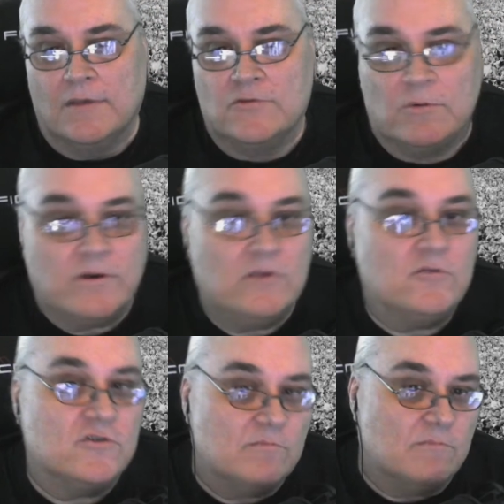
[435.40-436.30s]
I'm going to do
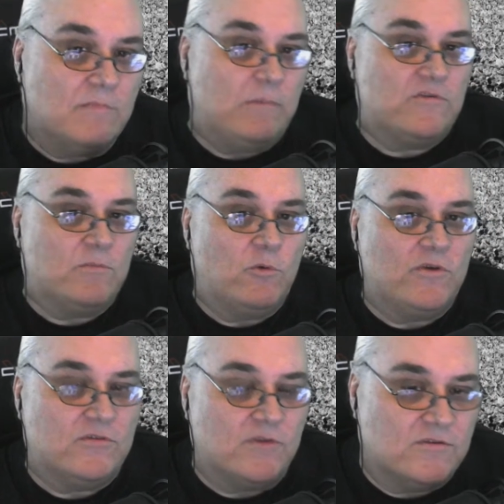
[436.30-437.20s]
maybe some
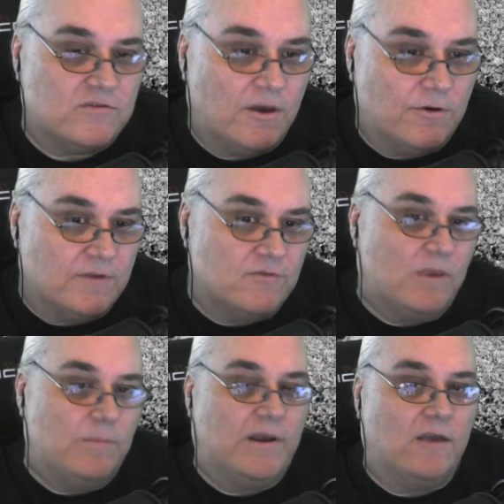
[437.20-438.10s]
Oasis on Saturday. So keep
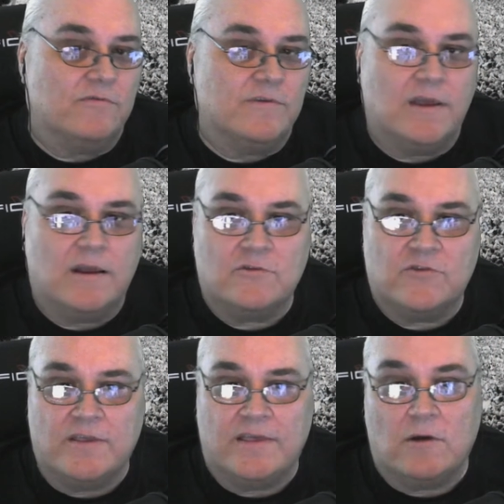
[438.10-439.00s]
an eye out for that.
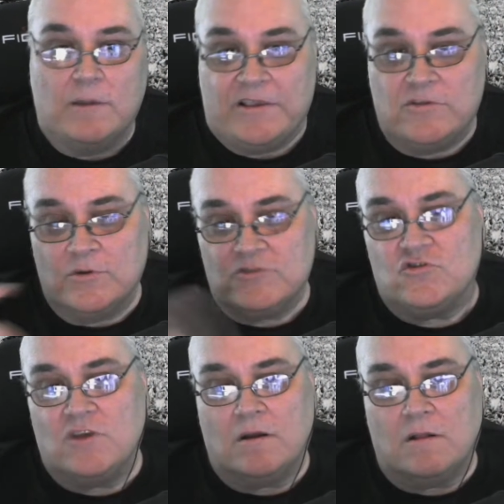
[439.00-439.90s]
Twitch
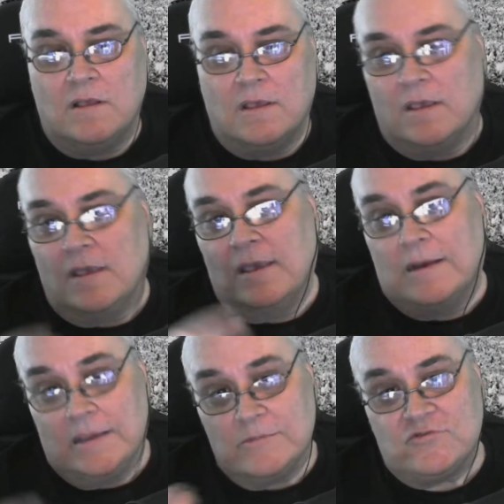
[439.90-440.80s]
channel. And I
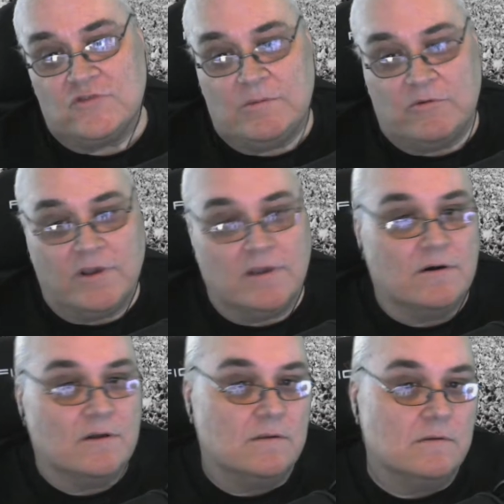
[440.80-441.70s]
am streaming
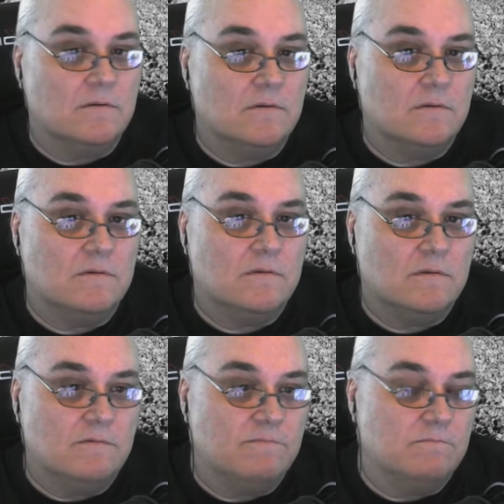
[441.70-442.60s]
regularly,
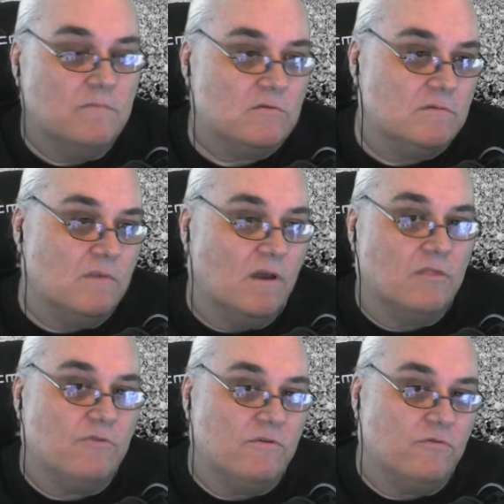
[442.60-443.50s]
about
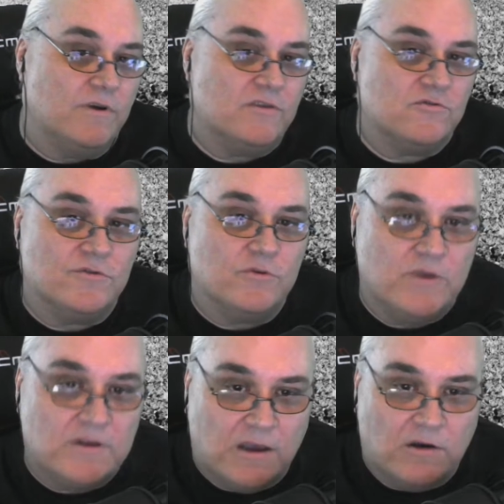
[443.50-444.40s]
three or four days during the
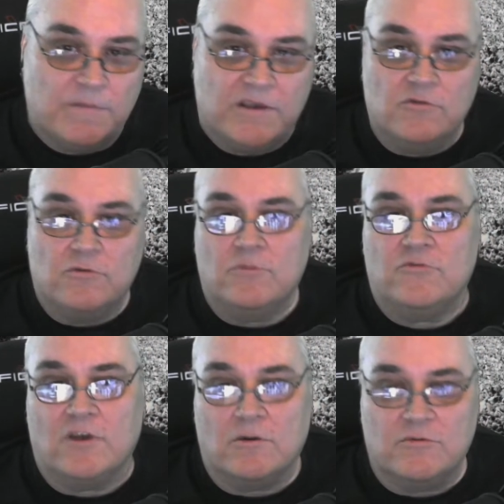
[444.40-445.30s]
week now.
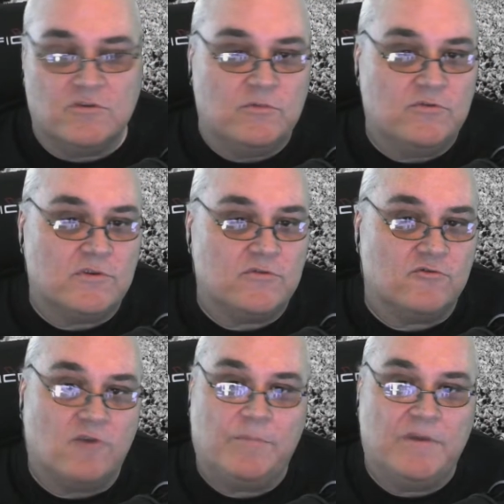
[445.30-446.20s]

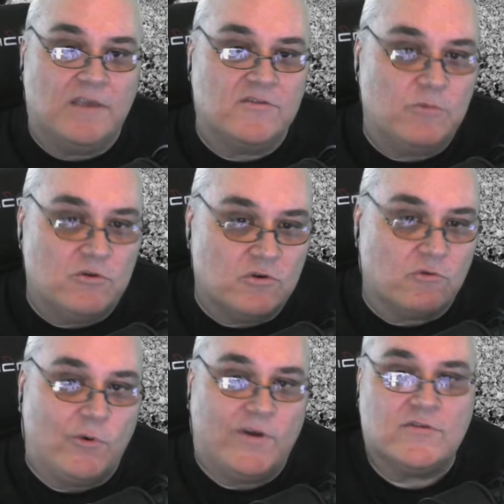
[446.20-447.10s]
I think it's a music
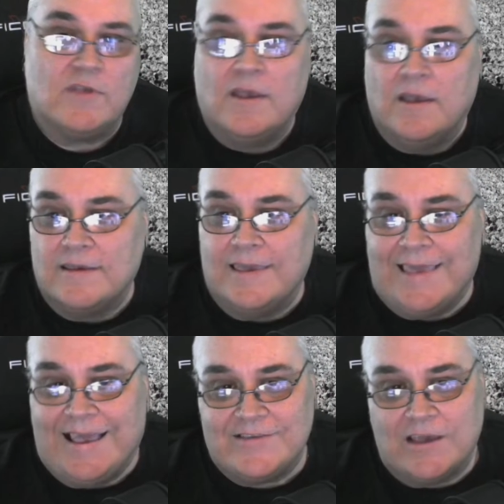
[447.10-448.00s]
request. Okay,
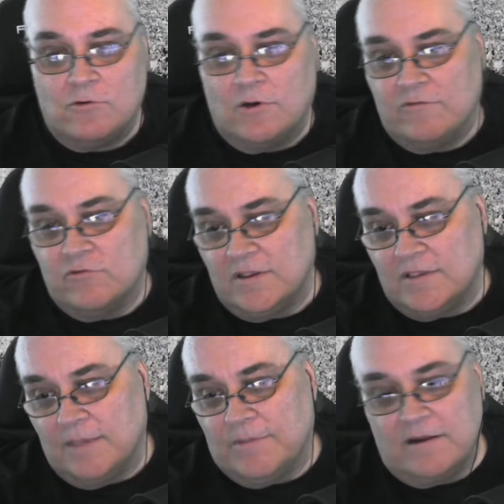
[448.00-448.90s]
guys, got to roll. Have a great day,
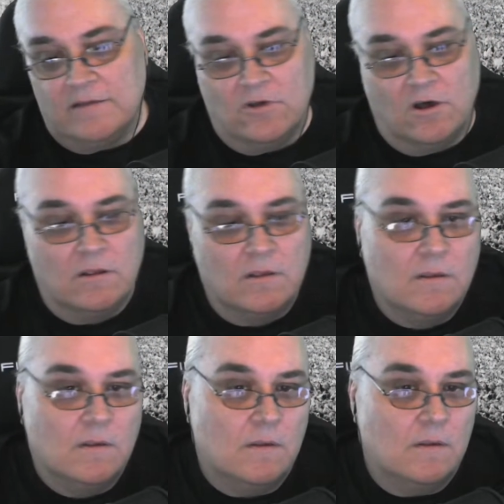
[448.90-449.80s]
man. Love you all.
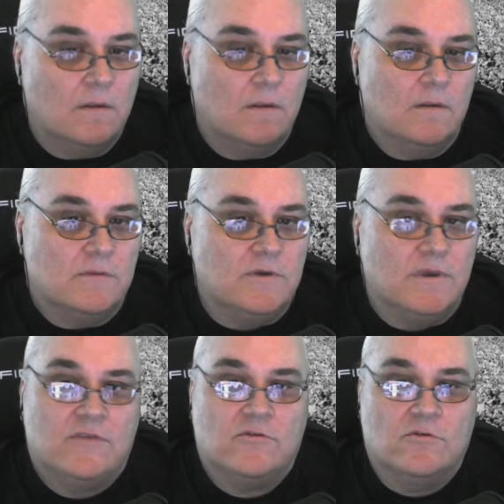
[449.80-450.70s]
See you
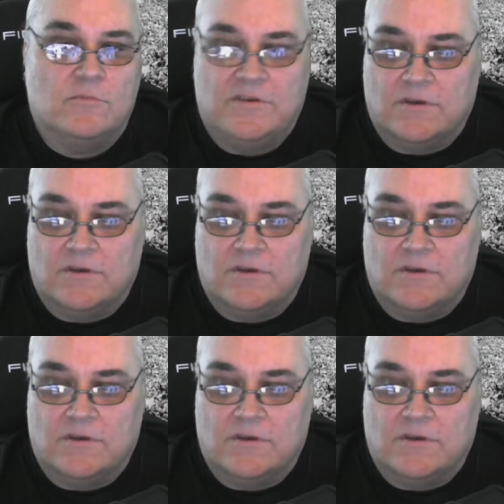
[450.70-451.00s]
again soon.